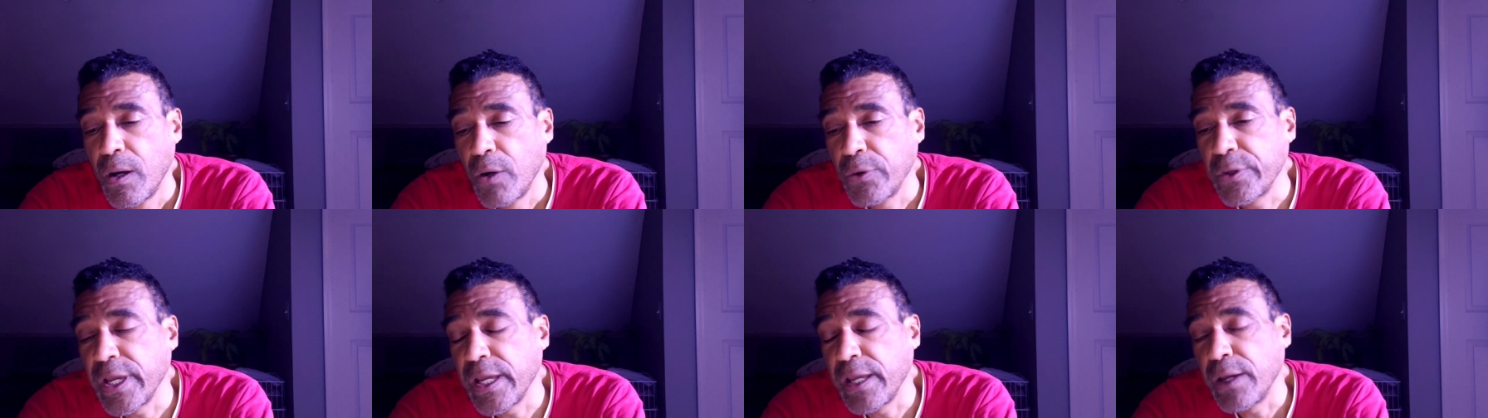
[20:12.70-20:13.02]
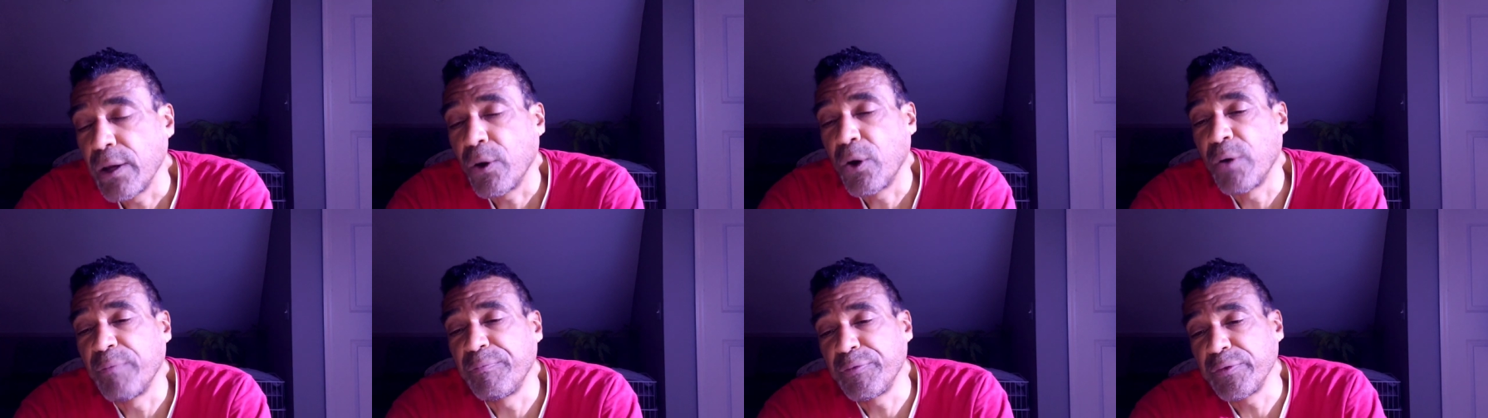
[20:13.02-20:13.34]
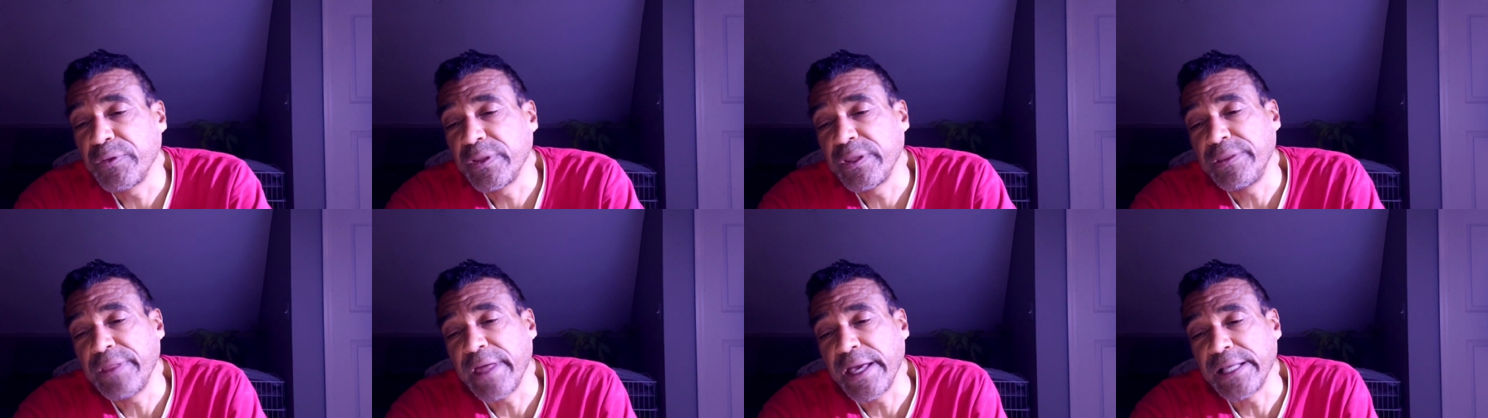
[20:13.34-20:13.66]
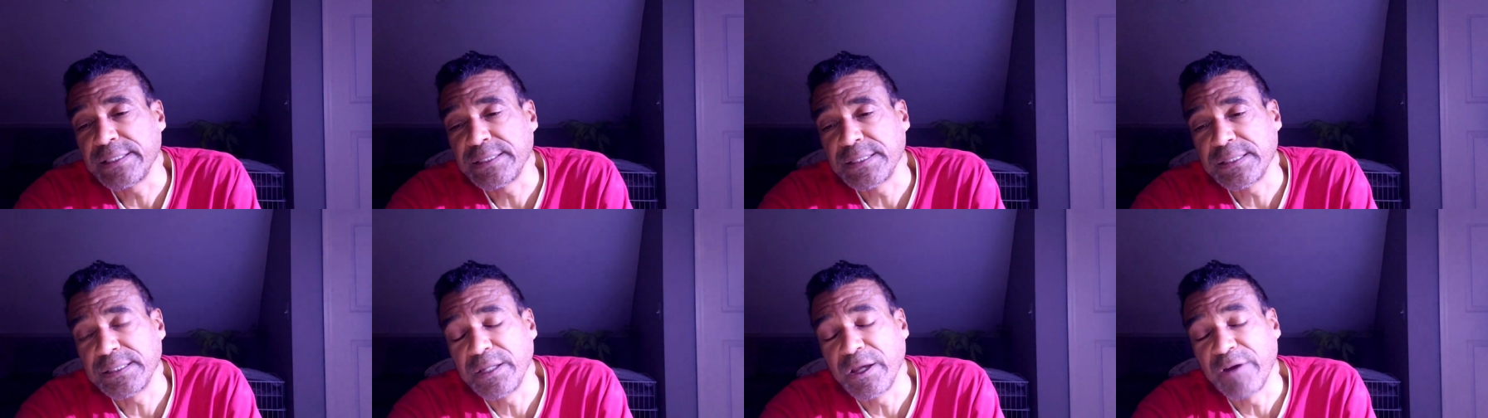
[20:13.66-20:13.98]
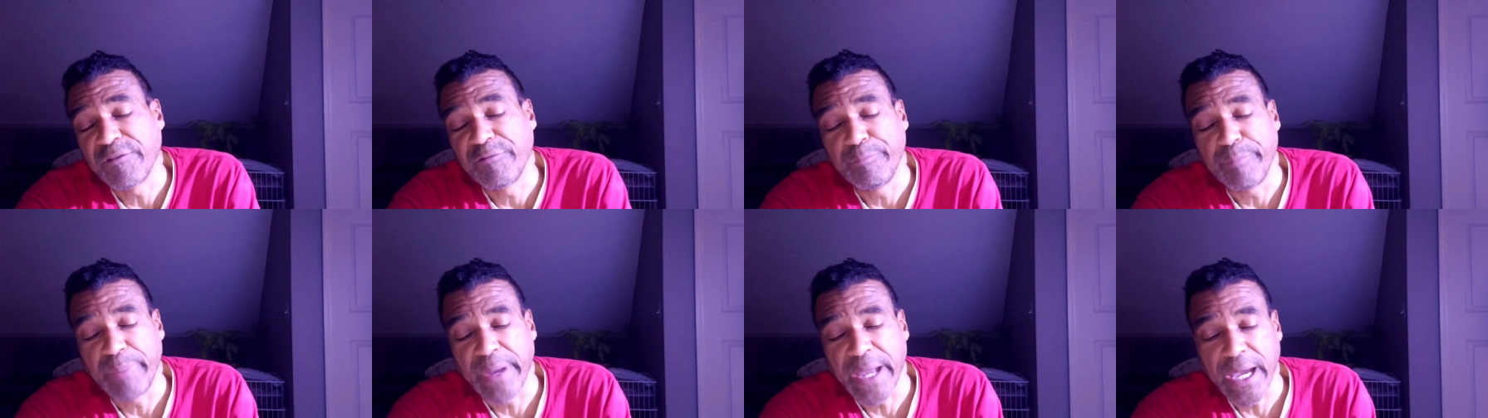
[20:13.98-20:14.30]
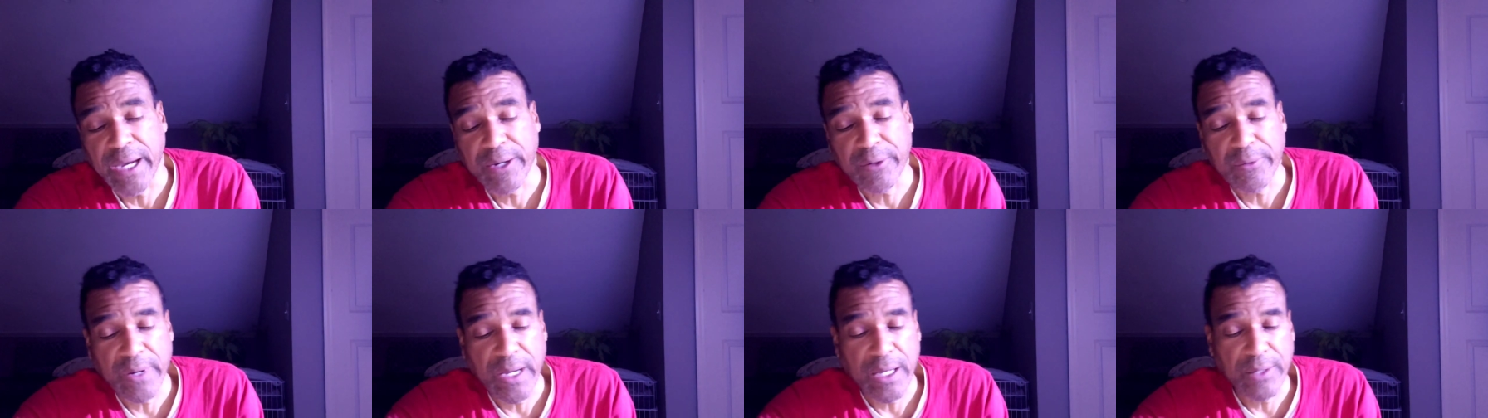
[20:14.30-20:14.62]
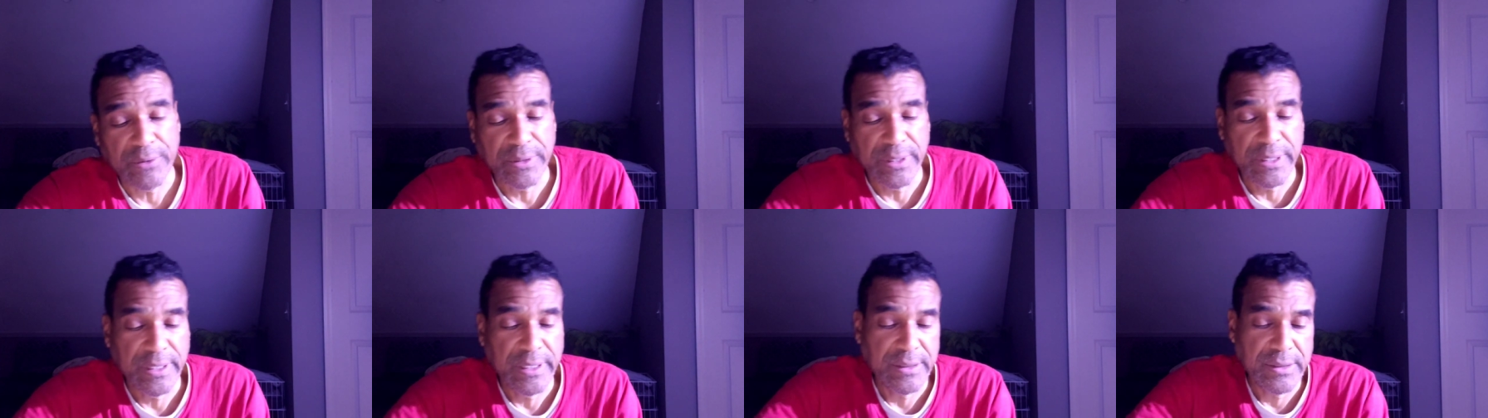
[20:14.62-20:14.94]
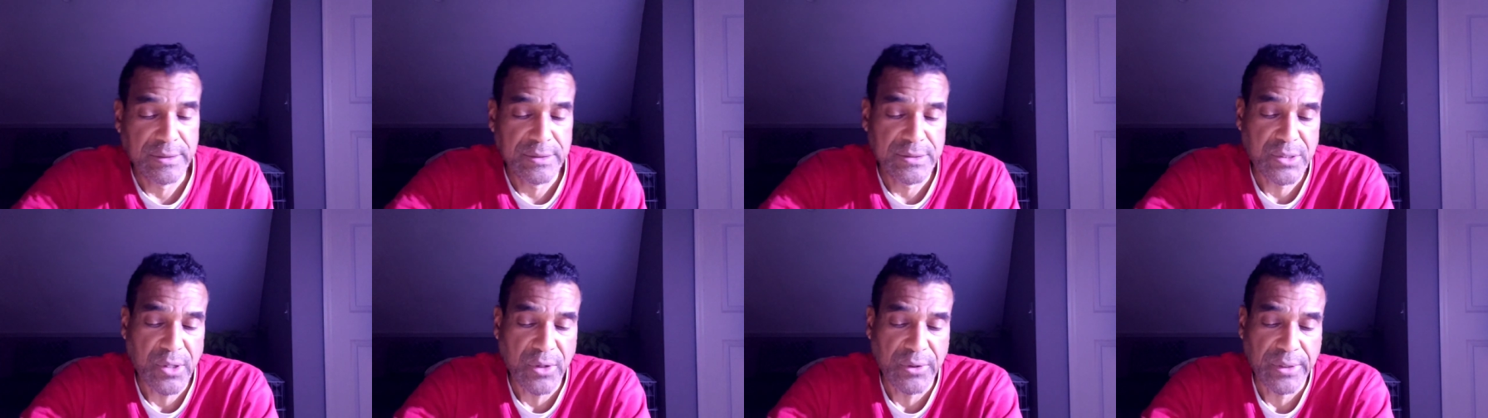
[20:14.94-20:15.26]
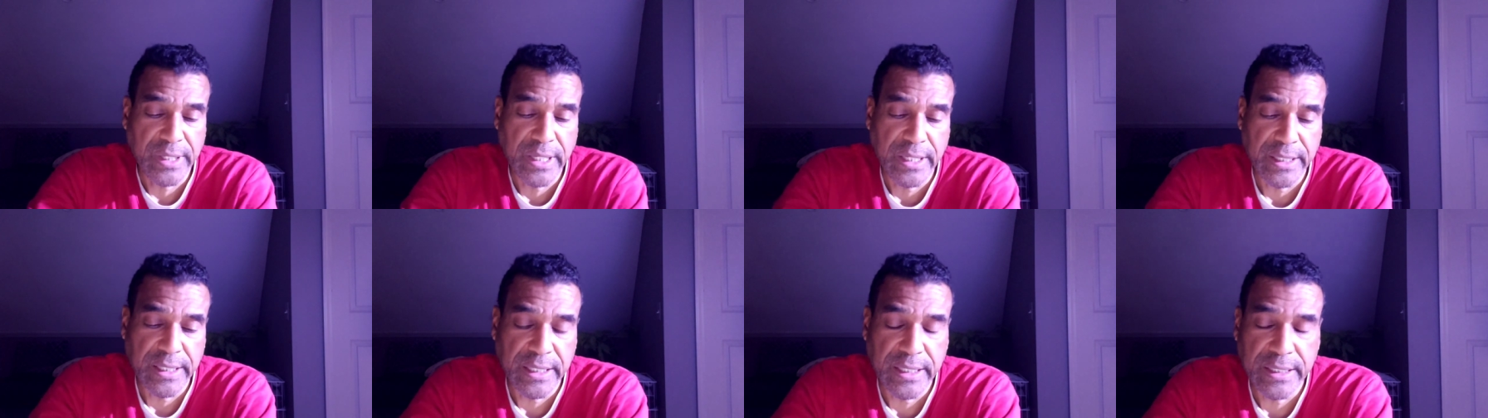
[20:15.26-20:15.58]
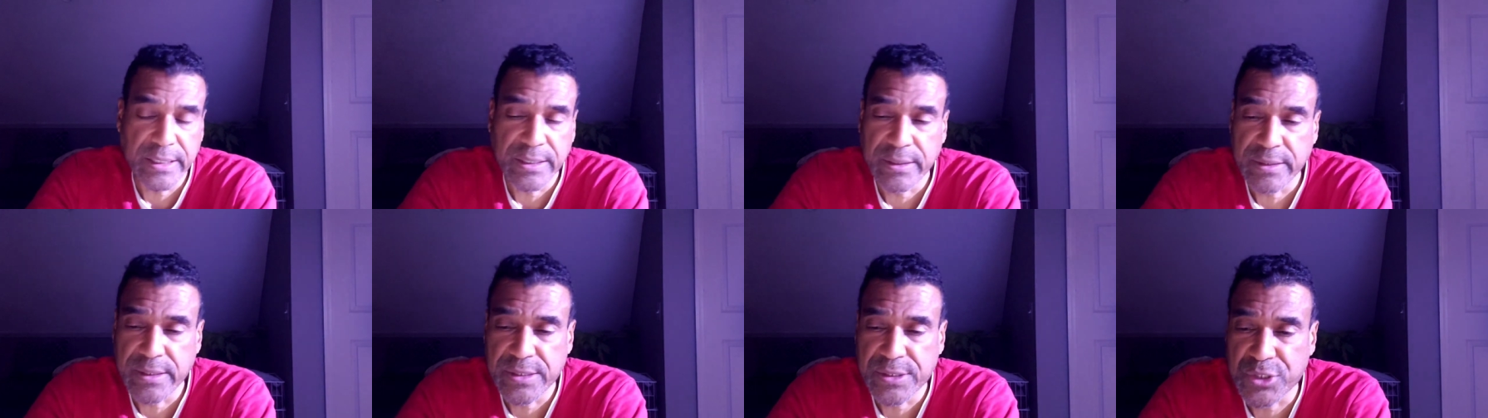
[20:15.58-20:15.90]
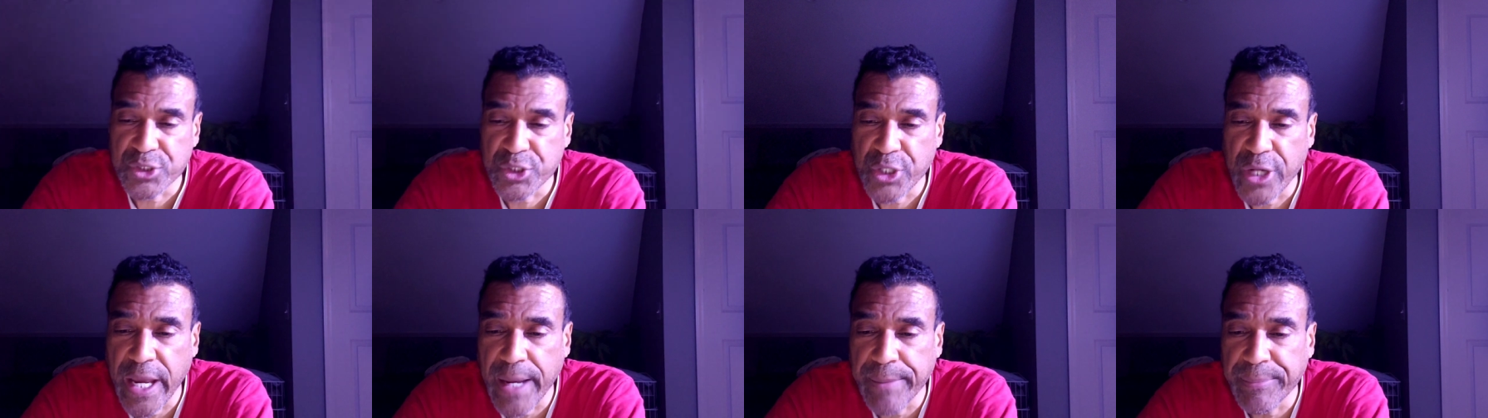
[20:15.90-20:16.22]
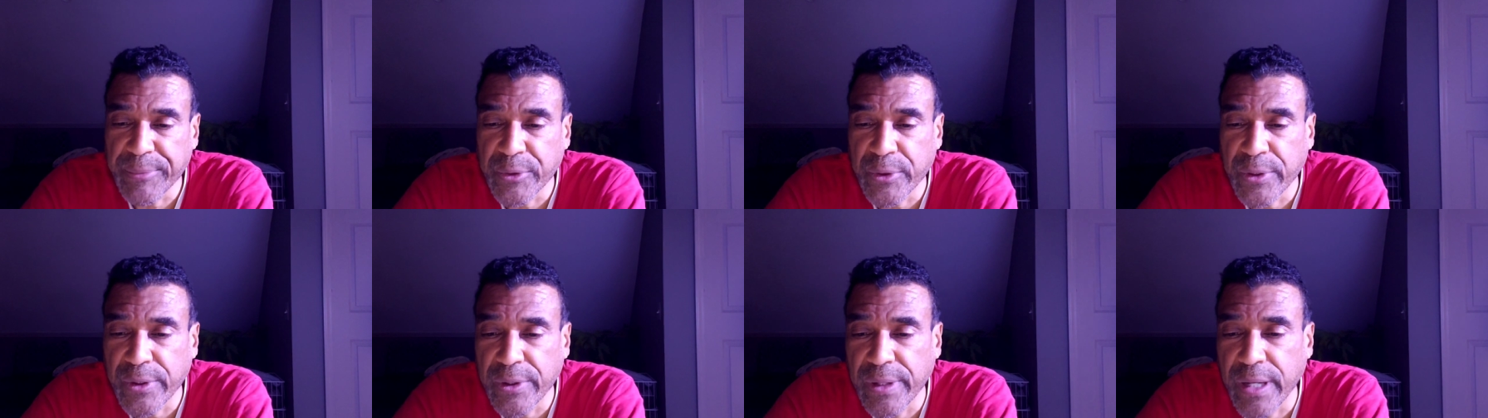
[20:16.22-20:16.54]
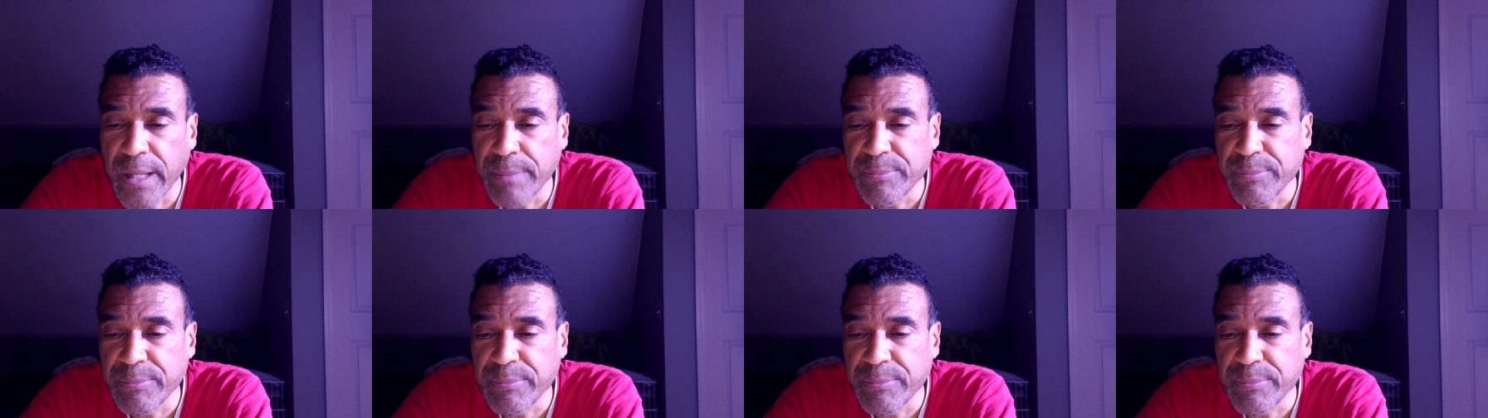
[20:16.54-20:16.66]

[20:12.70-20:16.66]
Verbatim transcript: Okay, hopefully that's enough background to start getting into this chapter.